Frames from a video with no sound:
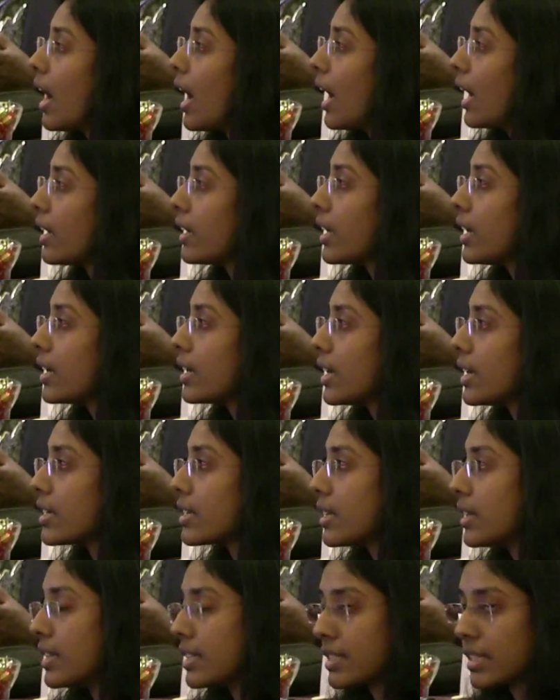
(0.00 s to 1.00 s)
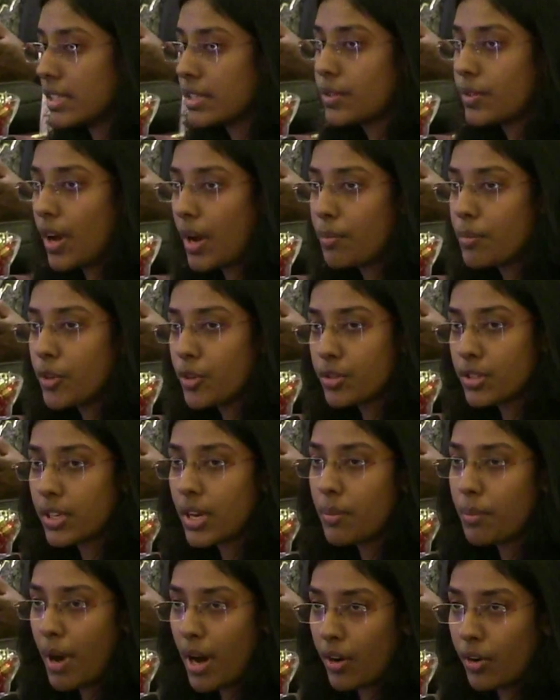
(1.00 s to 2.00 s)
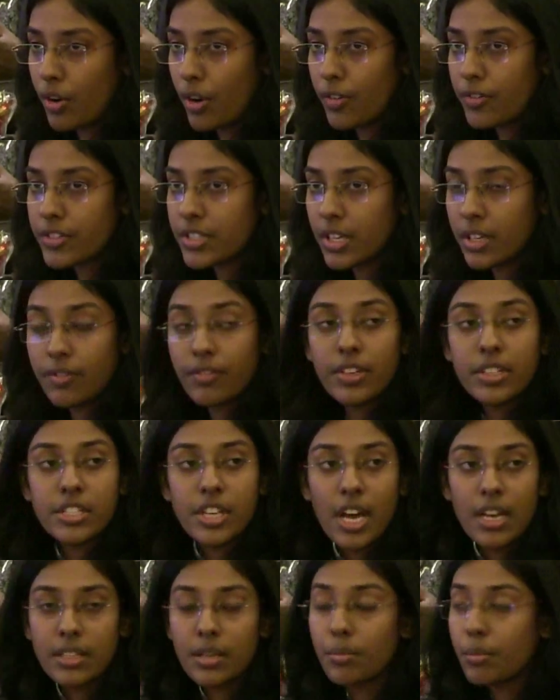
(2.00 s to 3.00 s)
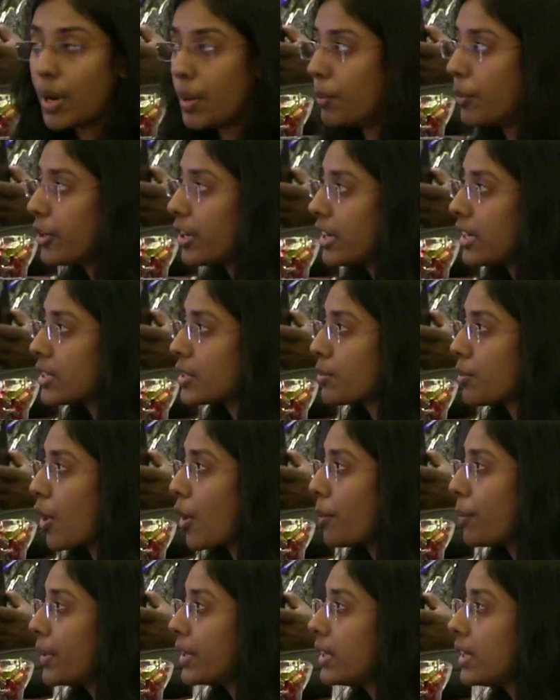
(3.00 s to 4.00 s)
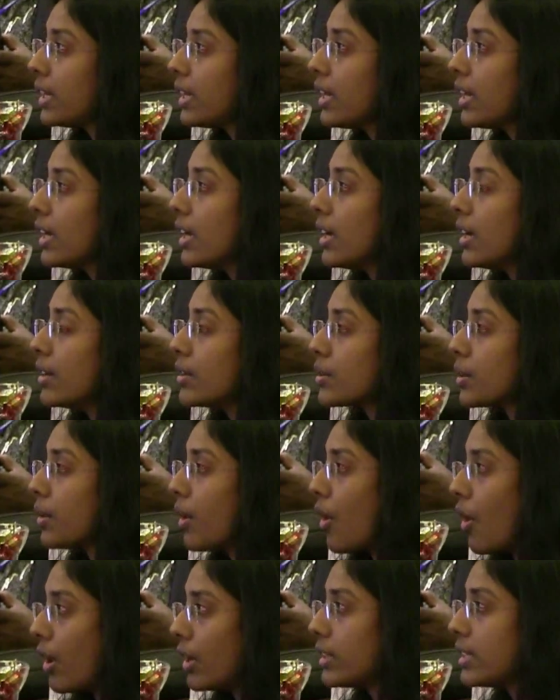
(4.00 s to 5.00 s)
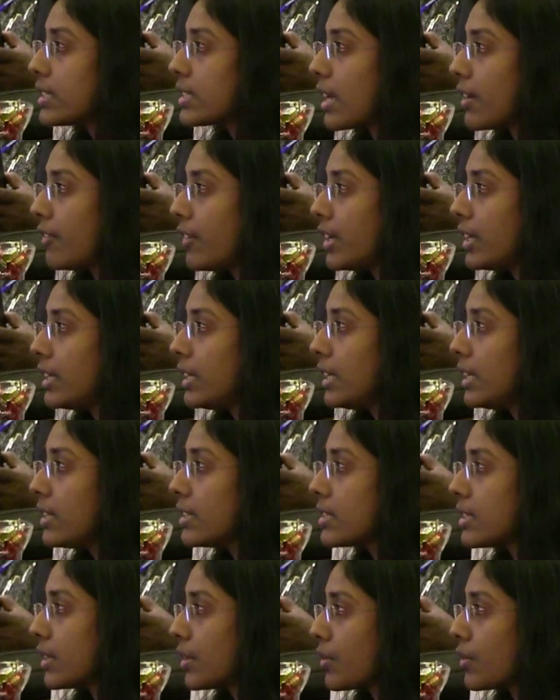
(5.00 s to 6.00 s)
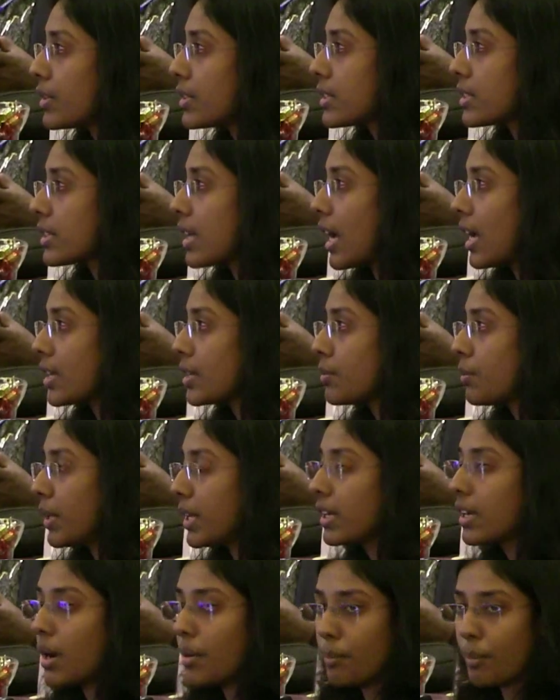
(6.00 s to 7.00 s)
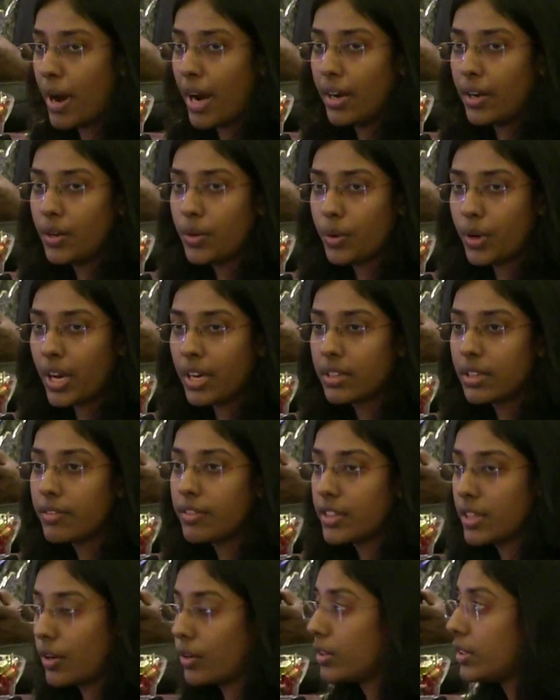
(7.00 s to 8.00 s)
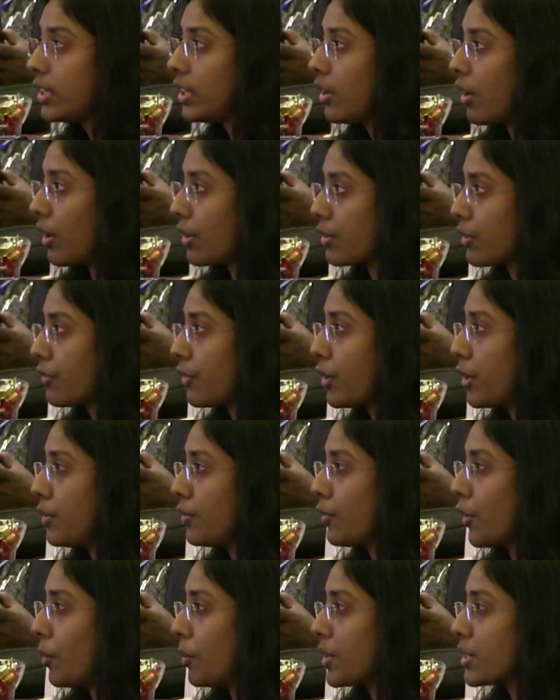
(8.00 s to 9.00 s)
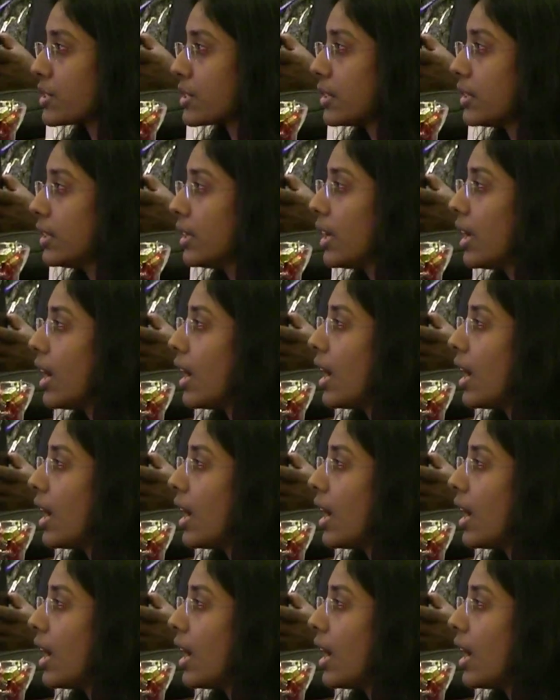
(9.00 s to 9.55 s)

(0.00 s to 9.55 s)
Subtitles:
And since I'm using a Markov chain which has a memoryless property, so all the 17 sequences has been combined together without the loss of information.